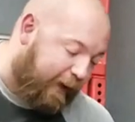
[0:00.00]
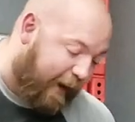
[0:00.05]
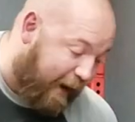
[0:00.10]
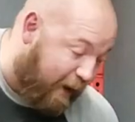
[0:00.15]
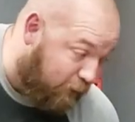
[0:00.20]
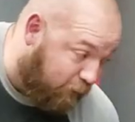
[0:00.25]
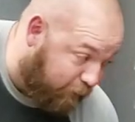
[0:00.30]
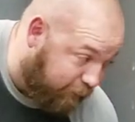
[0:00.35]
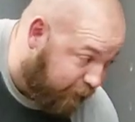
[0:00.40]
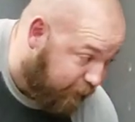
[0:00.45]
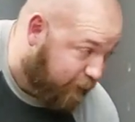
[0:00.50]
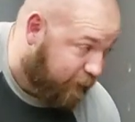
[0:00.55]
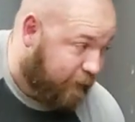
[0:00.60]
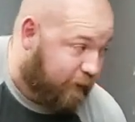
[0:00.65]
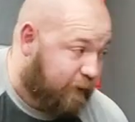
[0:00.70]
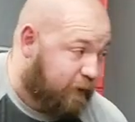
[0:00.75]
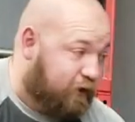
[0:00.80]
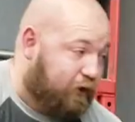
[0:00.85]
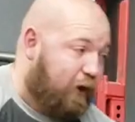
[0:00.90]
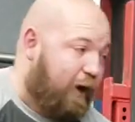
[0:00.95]
out
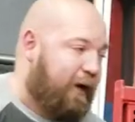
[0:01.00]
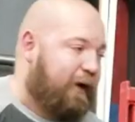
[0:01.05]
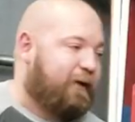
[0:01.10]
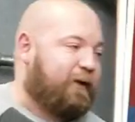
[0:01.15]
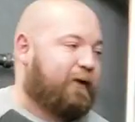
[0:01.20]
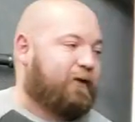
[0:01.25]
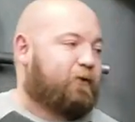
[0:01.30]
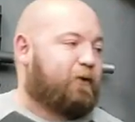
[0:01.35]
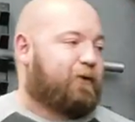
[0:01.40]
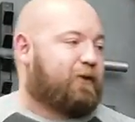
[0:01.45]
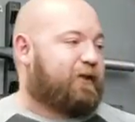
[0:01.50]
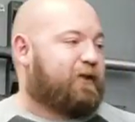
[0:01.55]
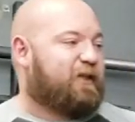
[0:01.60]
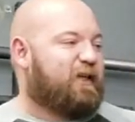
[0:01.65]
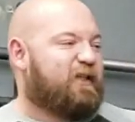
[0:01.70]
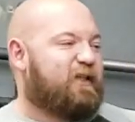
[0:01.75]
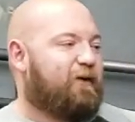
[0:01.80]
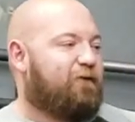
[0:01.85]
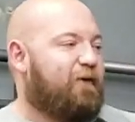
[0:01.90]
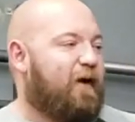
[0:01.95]
training this with
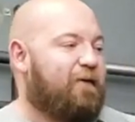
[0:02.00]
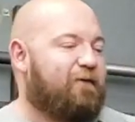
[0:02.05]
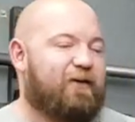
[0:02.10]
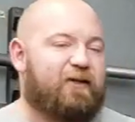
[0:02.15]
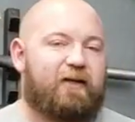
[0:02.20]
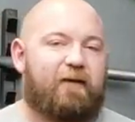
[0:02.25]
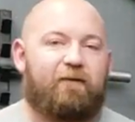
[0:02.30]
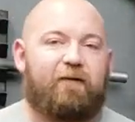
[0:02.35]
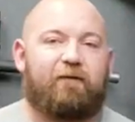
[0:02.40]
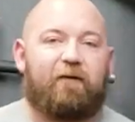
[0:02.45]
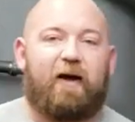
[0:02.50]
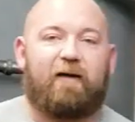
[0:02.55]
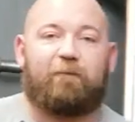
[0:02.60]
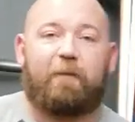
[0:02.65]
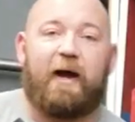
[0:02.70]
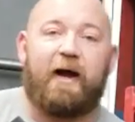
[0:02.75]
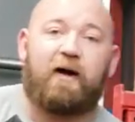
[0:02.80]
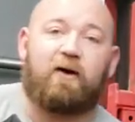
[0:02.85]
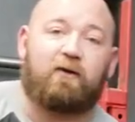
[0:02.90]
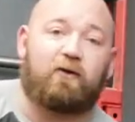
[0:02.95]
65 to 75
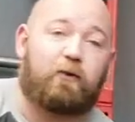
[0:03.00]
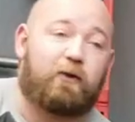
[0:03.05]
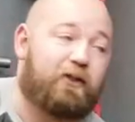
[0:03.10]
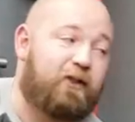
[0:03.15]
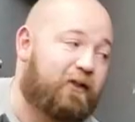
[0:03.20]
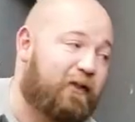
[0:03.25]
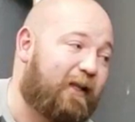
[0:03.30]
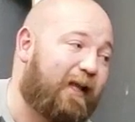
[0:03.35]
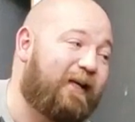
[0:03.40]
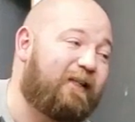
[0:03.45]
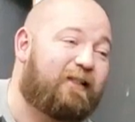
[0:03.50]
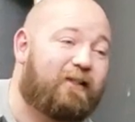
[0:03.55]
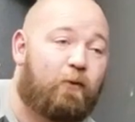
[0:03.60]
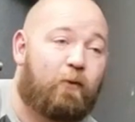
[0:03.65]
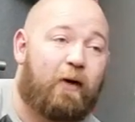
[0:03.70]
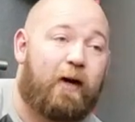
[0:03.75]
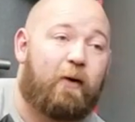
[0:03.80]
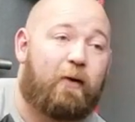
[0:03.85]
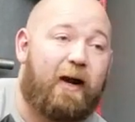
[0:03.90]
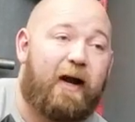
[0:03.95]
pounds, which is less than
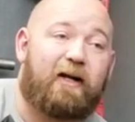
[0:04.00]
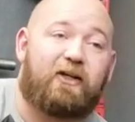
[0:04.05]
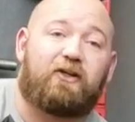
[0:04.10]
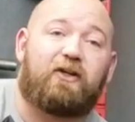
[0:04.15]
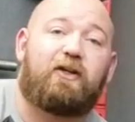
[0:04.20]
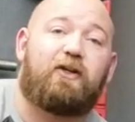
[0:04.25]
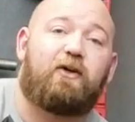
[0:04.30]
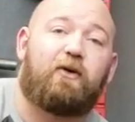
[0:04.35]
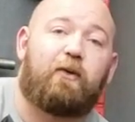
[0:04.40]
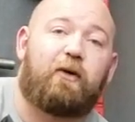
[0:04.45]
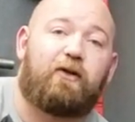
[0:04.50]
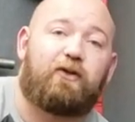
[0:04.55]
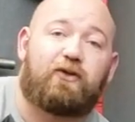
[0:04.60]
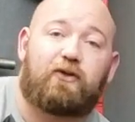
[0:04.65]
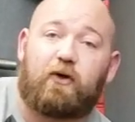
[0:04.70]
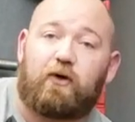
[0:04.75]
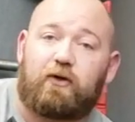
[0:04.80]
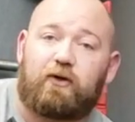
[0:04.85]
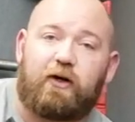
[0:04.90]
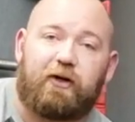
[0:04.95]
what I would actually do with
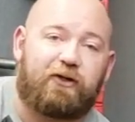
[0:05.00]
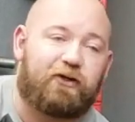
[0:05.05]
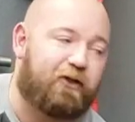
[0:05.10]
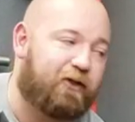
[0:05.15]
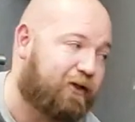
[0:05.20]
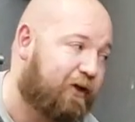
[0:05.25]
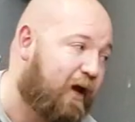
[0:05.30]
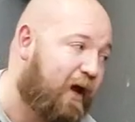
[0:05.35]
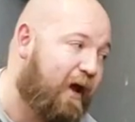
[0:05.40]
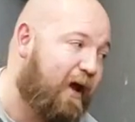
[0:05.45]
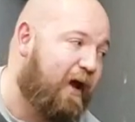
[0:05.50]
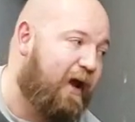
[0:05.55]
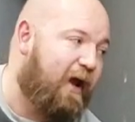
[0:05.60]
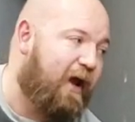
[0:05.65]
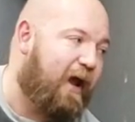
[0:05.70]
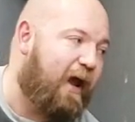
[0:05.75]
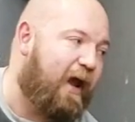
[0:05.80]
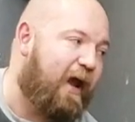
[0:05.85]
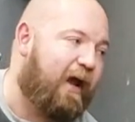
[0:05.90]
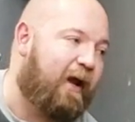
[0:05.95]
skull crushers.
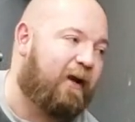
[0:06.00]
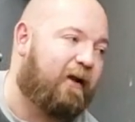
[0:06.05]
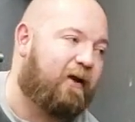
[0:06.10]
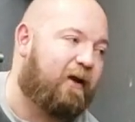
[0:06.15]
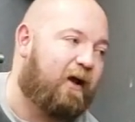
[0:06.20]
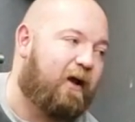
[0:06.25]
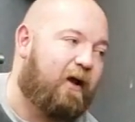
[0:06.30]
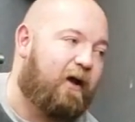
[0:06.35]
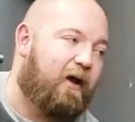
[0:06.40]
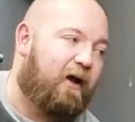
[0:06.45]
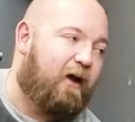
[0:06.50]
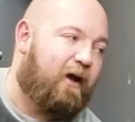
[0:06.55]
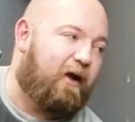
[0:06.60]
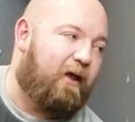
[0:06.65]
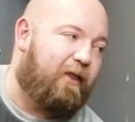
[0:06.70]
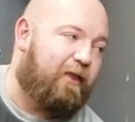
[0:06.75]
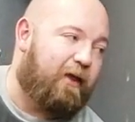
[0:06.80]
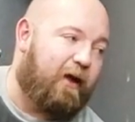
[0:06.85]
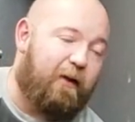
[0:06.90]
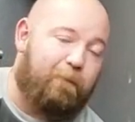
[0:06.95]
And
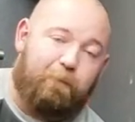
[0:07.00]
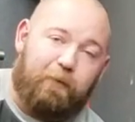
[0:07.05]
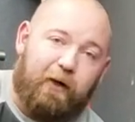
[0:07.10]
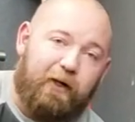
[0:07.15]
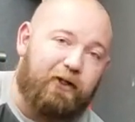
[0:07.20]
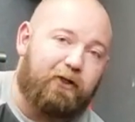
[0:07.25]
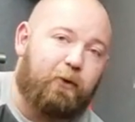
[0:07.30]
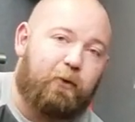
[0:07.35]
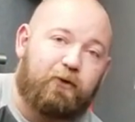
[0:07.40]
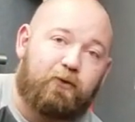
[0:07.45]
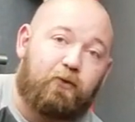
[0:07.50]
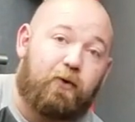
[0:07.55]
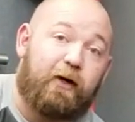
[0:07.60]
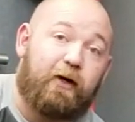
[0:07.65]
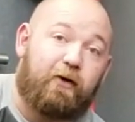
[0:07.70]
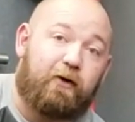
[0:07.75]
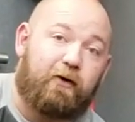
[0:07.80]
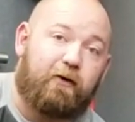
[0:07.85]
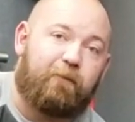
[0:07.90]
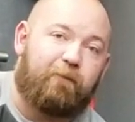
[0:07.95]
that pressure was
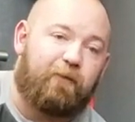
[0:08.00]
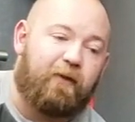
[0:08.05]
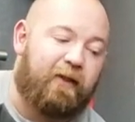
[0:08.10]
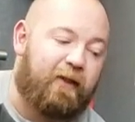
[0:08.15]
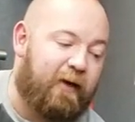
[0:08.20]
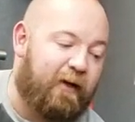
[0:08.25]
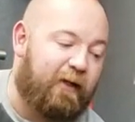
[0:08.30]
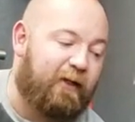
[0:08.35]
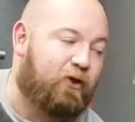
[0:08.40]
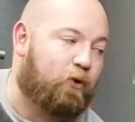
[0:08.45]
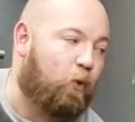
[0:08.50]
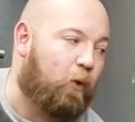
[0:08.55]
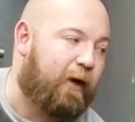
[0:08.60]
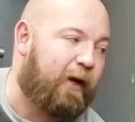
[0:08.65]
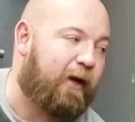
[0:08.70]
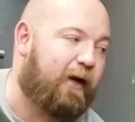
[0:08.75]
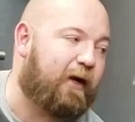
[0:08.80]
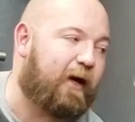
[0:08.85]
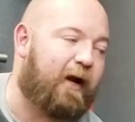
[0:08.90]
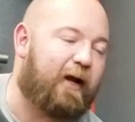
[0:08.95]
real. And then each
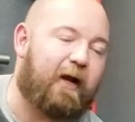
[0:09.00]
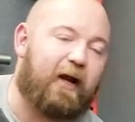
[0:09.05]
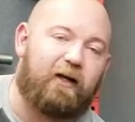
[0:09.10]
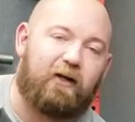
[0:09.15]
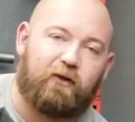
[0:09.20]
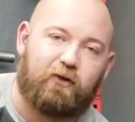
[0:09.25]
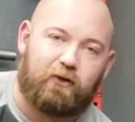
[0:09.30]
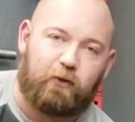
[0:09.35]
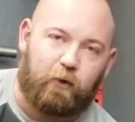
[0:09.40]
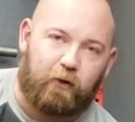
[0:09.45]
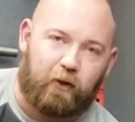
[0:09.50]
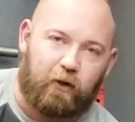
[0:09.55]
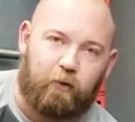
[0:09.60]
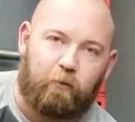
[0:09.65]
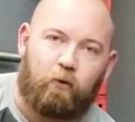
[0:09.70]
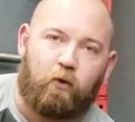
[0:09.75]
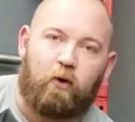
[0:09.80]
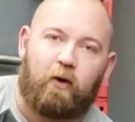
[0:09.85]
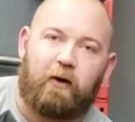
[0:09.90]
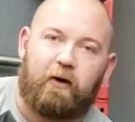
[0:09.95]
week I got used to a little
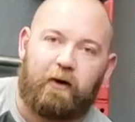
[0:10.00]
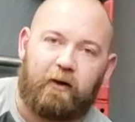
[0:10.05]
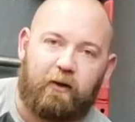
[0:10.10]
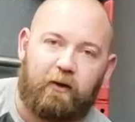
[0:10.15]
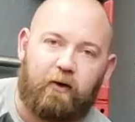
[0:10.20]
more.